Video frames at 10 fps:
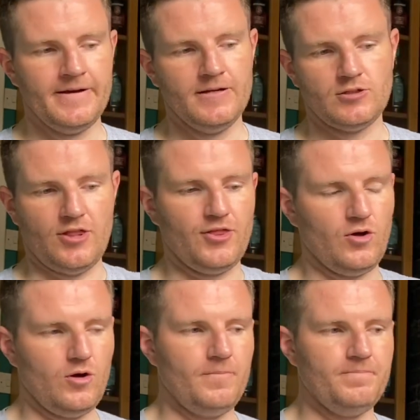So I
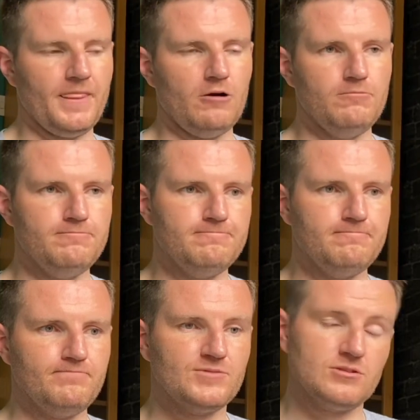thought I'll
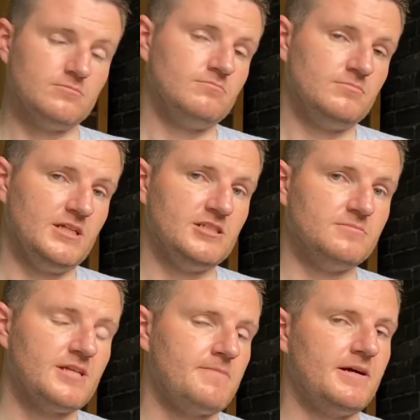taste them
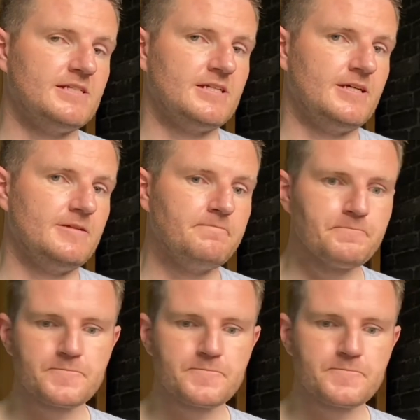side by side,